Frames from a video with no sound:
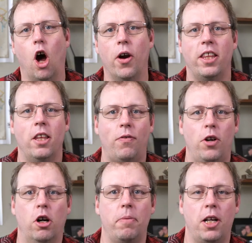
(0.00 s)
All right, in this
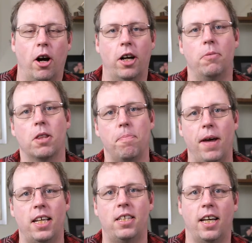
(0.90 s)
video, I'm going to be talking about the
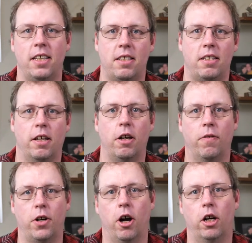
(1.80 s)
best sites to sell your
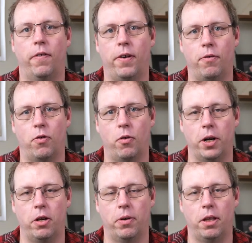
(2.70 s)
photography for
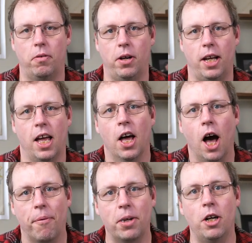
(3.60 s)
2023.
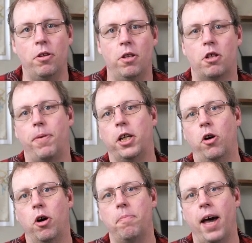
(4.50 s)
I'm going to do this by
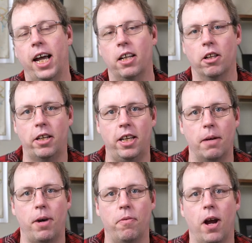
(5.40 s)
going back and looking
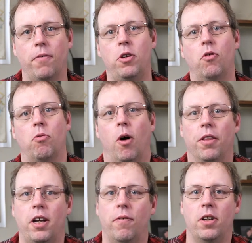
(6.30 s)
at my revenue from
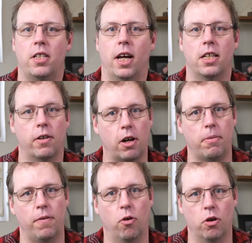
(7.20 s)
all the different sites I've got
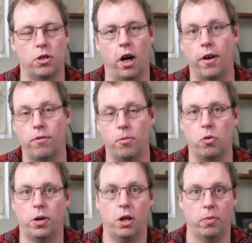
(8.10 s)
my photos on from
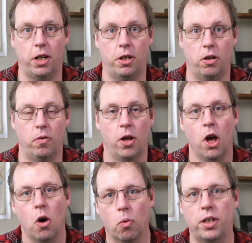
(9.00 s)
2022.
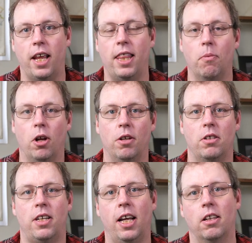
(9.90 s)
And then we'll
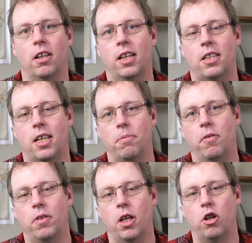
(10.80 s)
also take a look at some
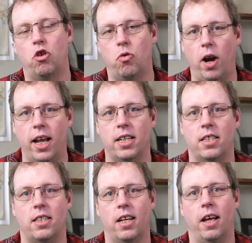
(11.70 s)
of the
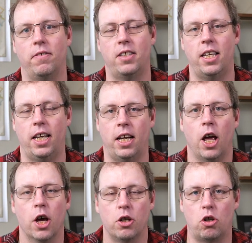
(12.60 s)
trends that I've seen.
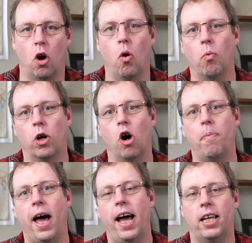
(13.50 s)
So we'll go
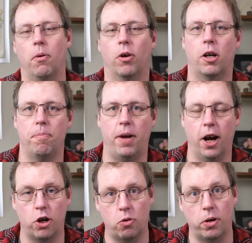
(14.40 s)
back and we'll
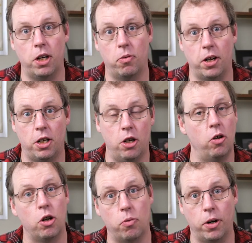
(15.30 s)
compare
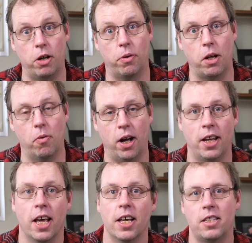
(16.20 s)
2022 to
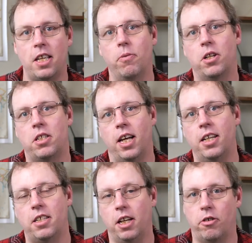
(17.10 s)
2021, see which
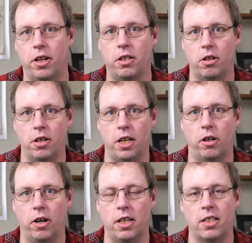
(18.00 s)
sites increased or
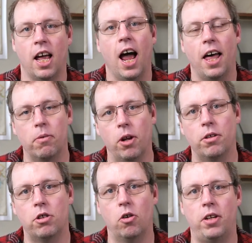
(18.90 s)
decreased. And then we'll
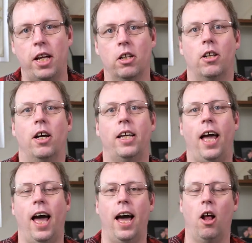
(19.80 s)
also go take a look
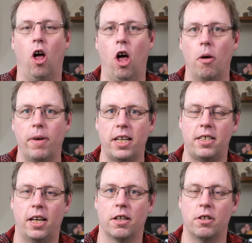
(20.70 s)
at all my
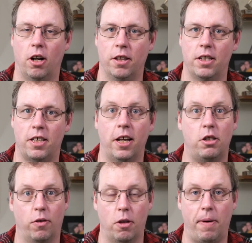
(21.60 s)
sales on all the
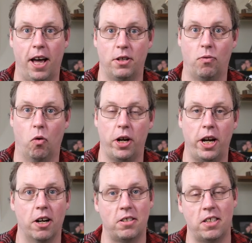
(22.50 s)
sites over the past 4
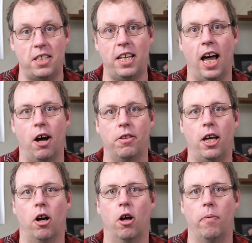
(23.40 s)
years and see how
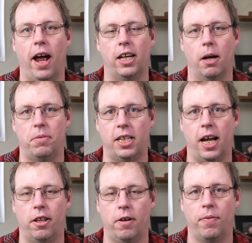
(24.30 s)
they all rack up
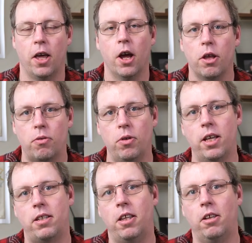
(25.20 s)
together. Through
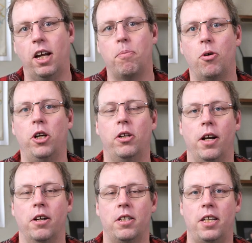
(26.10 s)
this, I think you'll get a pretty good
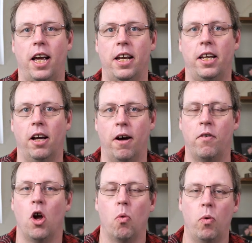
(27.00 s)
understanding
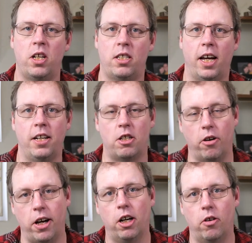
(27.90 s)
of which sites
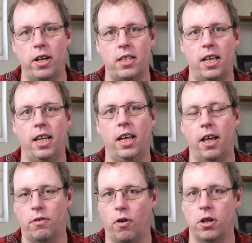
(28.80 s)
are increasing
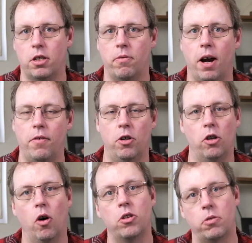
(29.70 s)
as far as the revenue
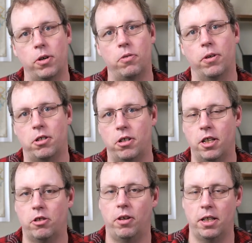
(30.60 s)
goes and which ones are
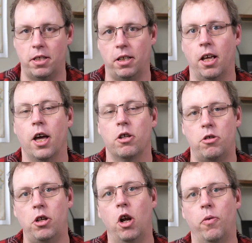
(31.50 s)
decreasing,
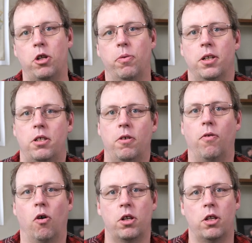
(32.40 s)
so you know which ones to
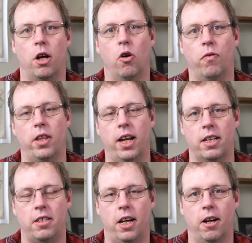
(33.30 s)
focus on over the
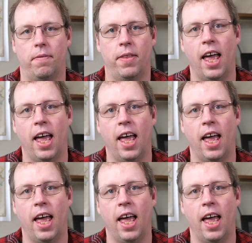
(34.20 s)
next year.